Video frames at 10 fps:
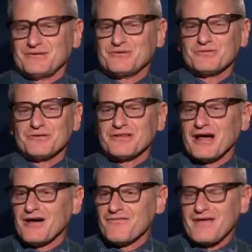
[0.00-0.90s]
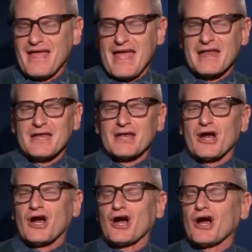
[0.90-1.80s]
you love and it
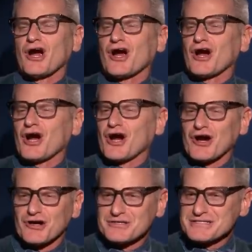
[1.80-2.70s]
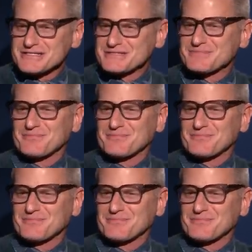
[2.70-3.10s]
hurts,